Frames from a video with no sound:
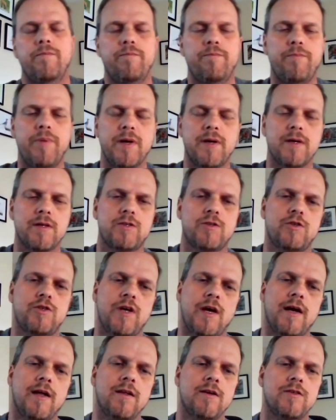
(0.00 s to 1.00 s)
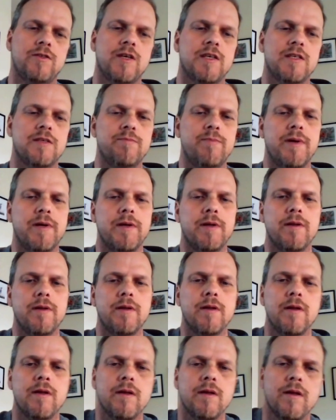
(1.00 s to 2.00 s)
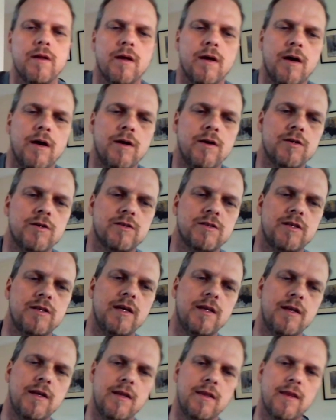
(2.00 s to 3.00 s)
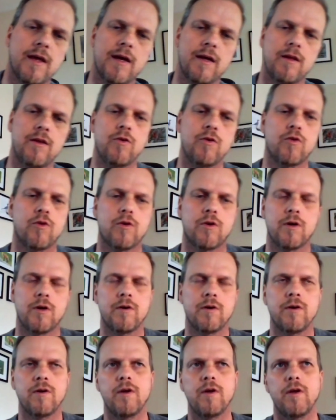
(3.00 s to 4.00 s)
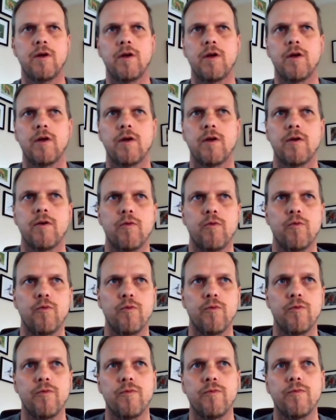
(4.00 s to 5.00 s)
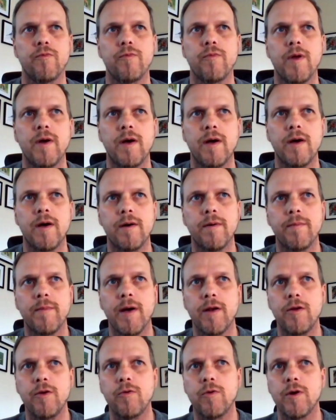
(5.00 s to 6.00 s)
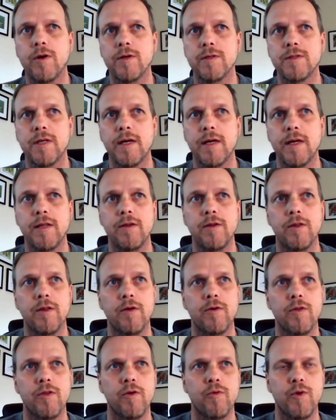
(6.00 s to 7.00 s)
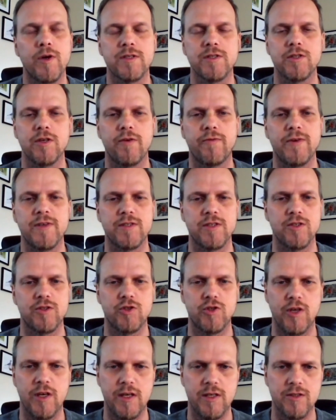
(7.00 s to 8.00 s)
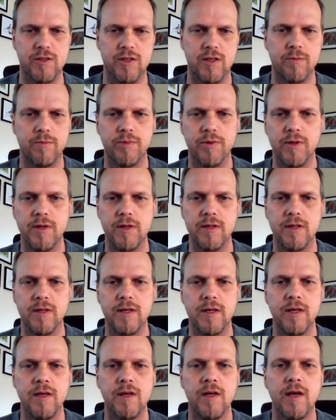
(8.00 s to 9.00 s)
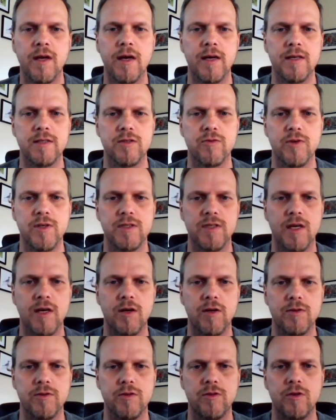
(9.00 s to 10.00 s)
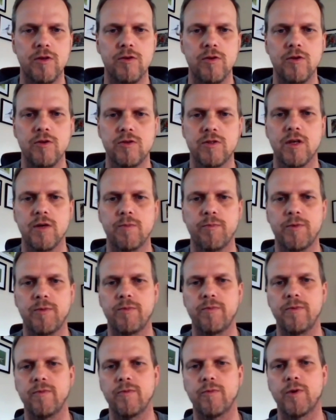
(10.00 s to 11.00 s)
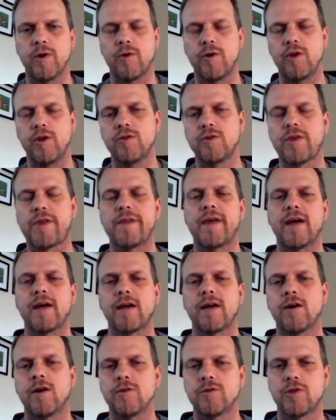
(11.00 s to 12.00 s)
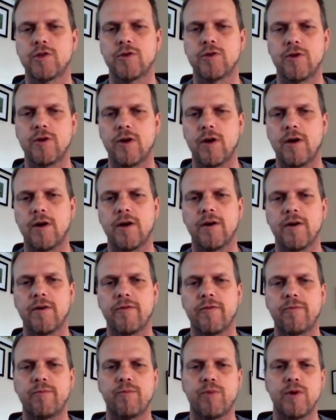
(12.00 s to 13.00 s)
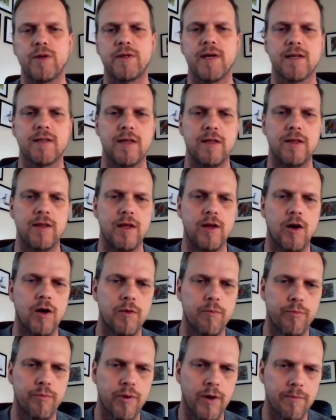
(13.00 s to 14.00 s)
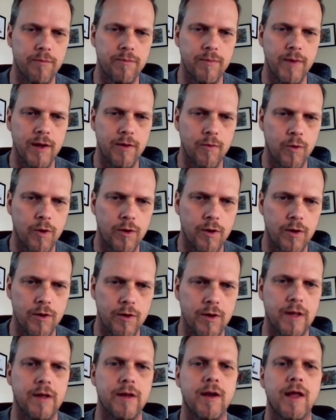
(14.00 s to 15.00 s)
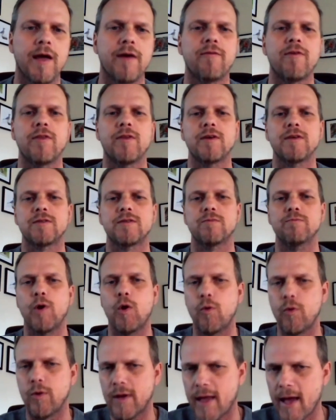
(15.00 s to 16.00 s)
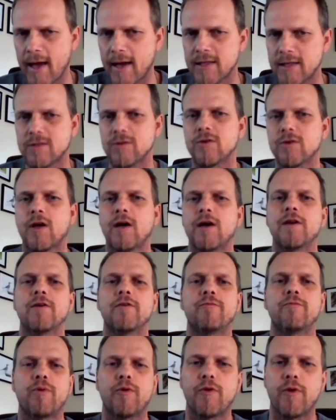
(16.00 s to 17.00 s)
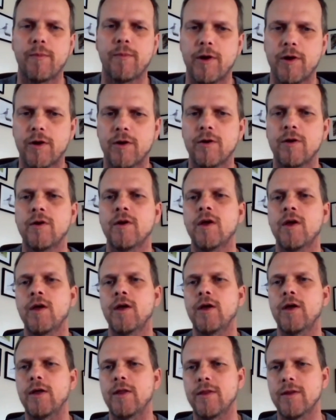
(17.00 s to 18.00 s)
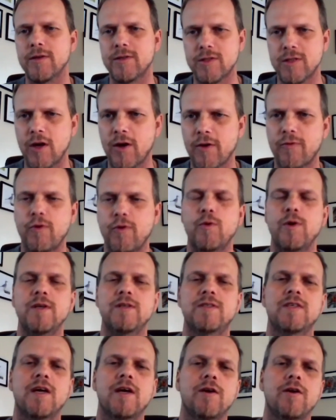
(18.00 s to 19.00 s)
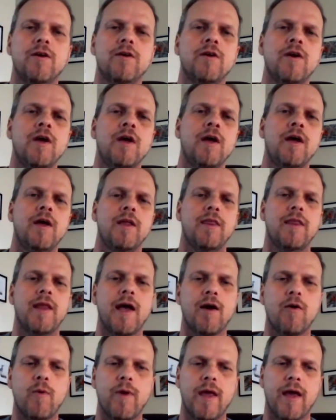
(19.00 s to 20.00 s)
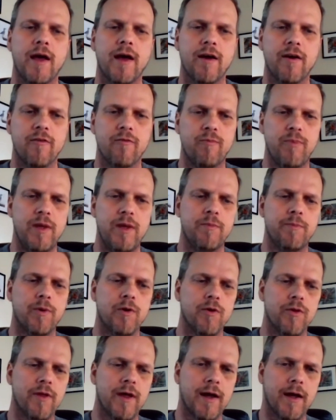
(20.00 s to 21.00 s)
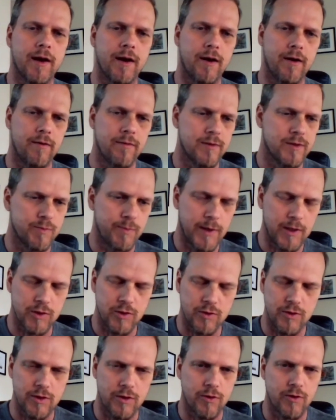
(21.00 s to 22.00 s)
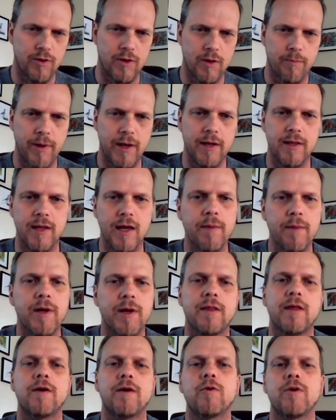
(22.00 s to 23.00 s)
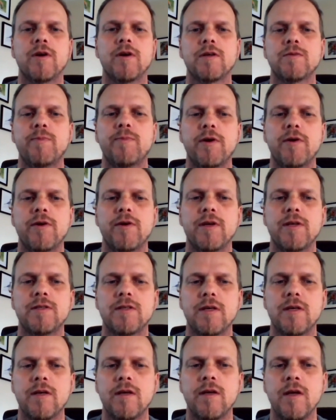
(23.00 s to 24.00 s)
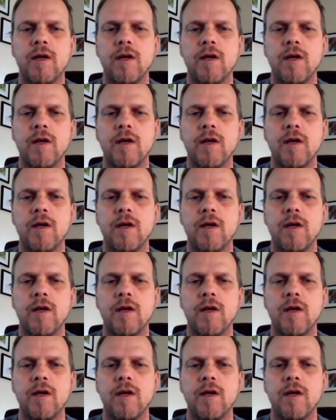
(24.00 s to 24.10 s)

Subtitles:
biggest challenge has been understanding that your, how do you want to say, the risk surface has changed completely as a result. We're used to that culture of protecting the on-prem network and having this moat and castle kind of perimeter and the soft GUI center. Now we have people that, especially during the pandemic that we're experiencing,